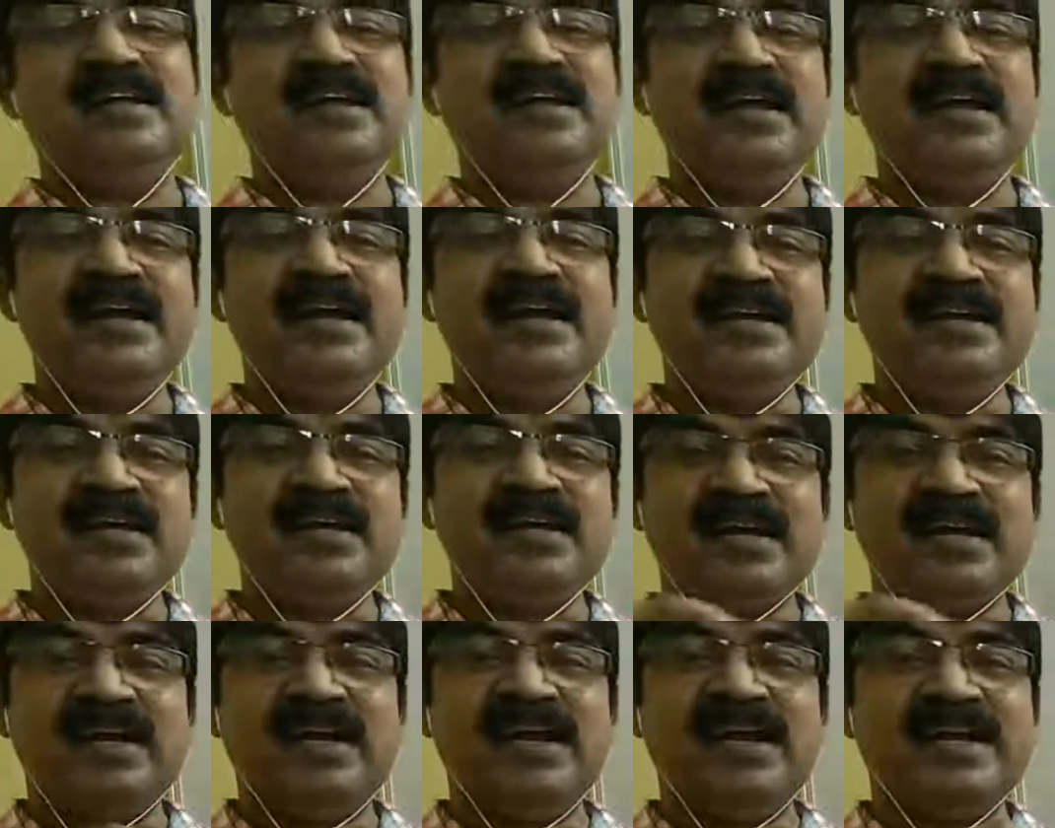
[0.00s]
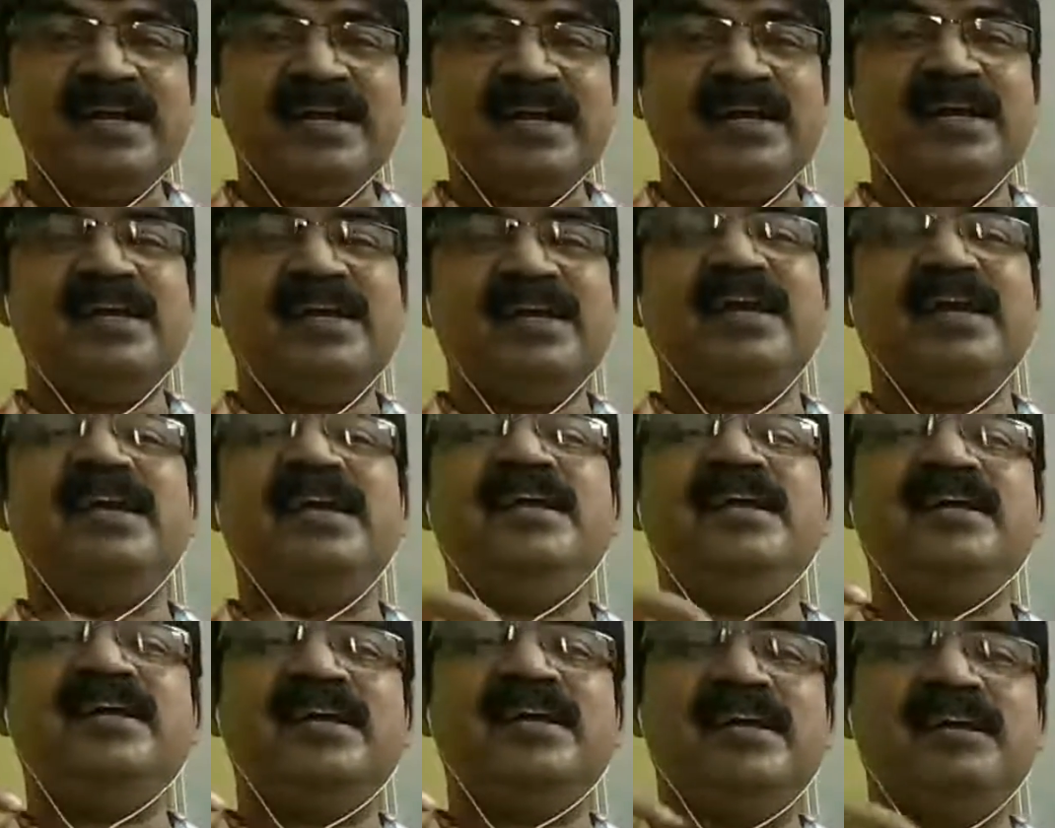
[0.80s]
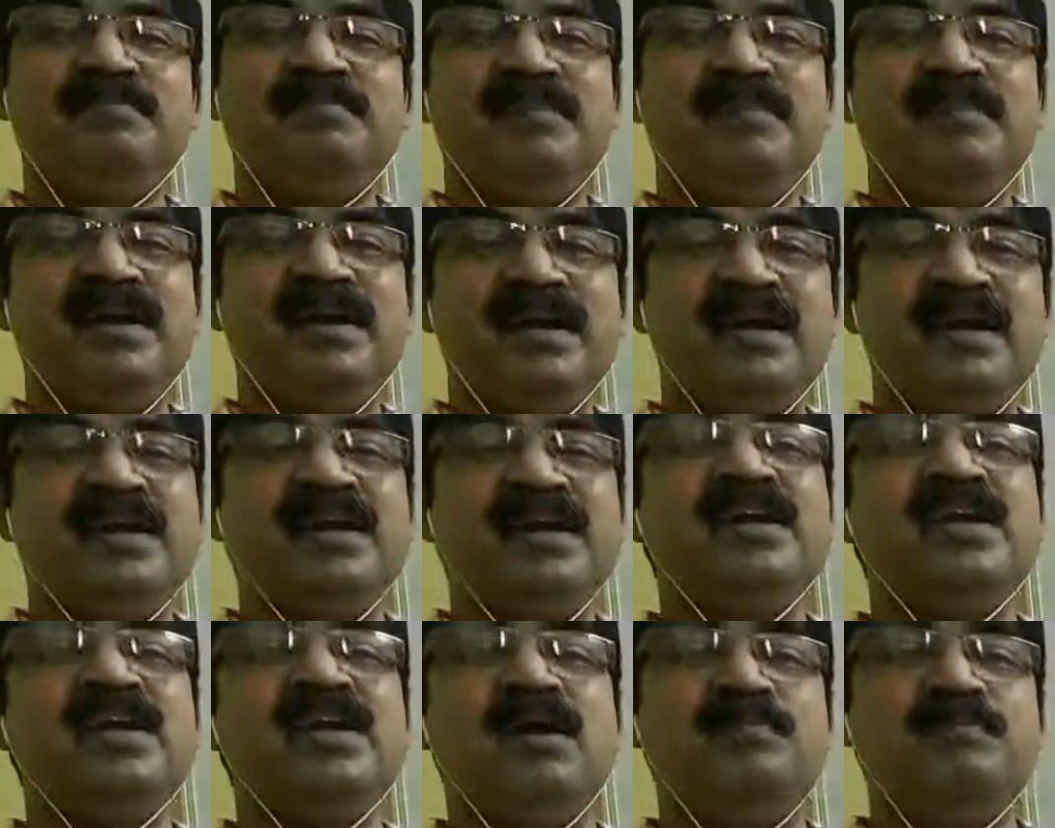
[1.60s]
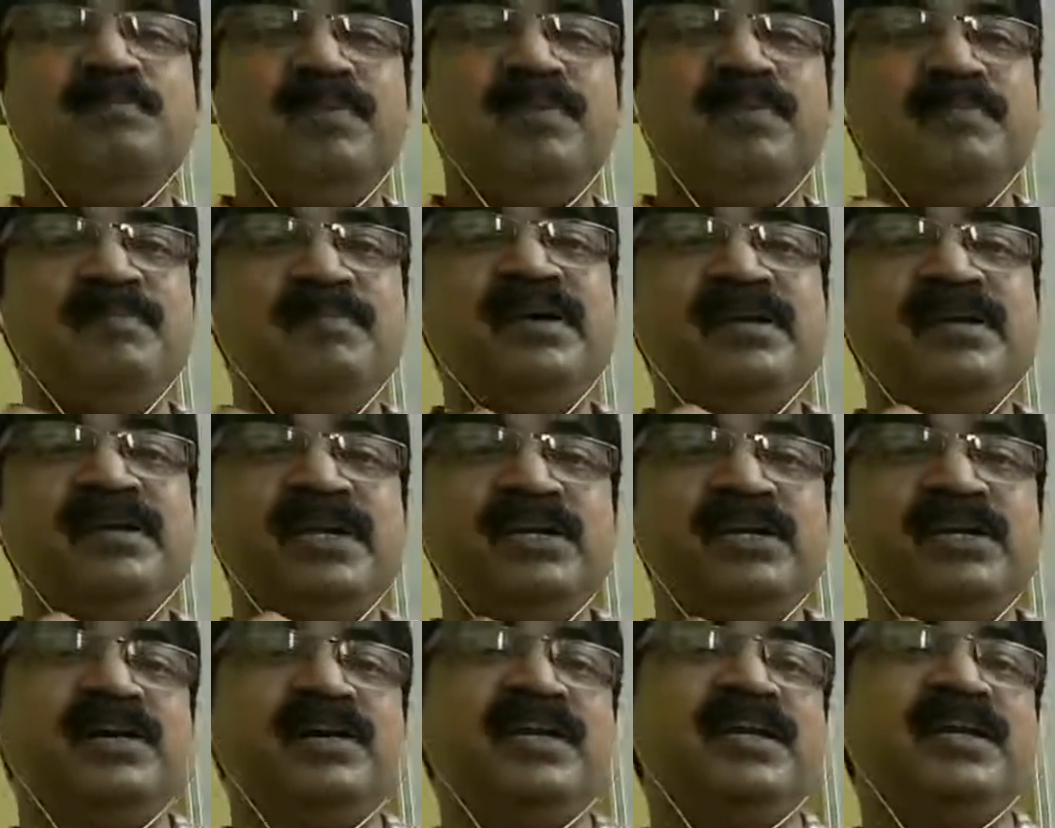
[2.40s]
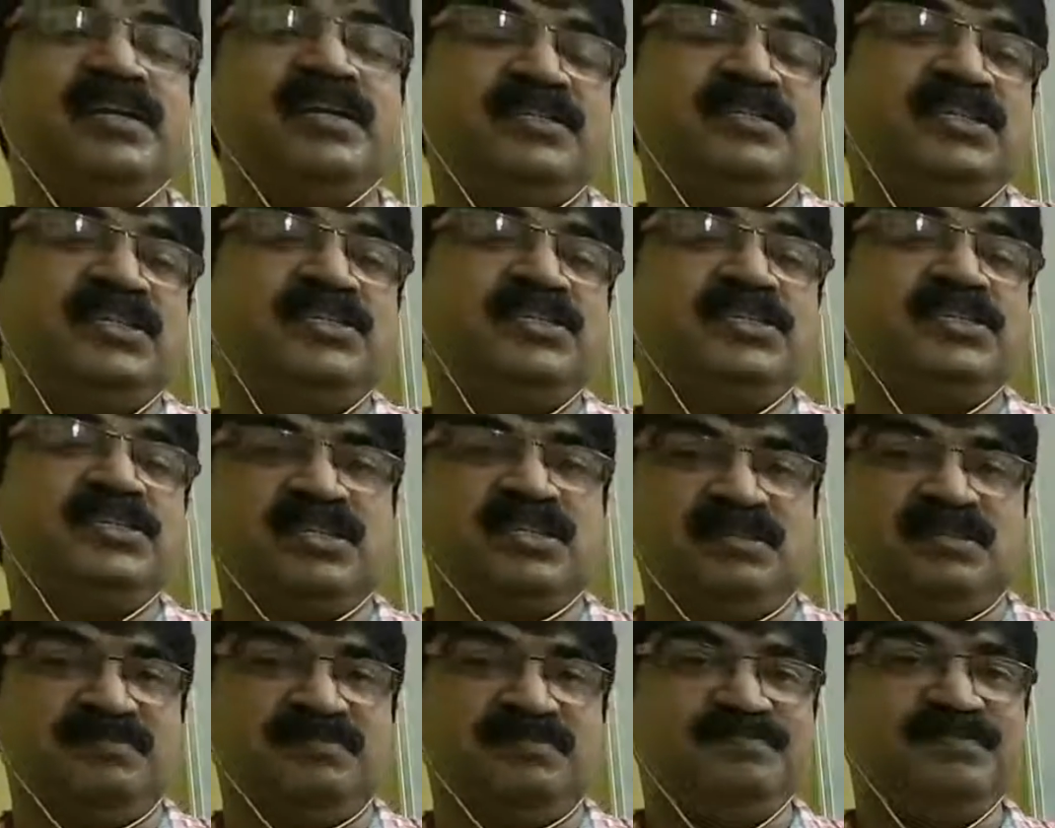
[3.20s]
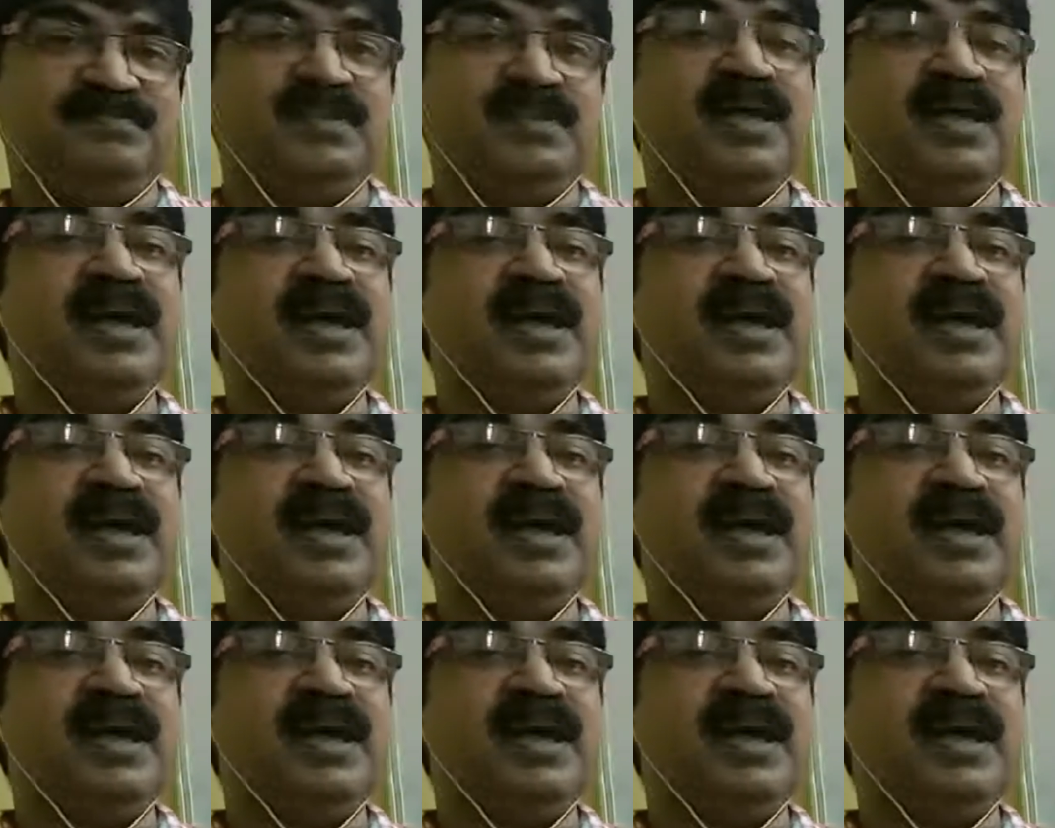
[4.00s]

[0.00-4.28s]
interconnected, interdependent, and complementary to each other. I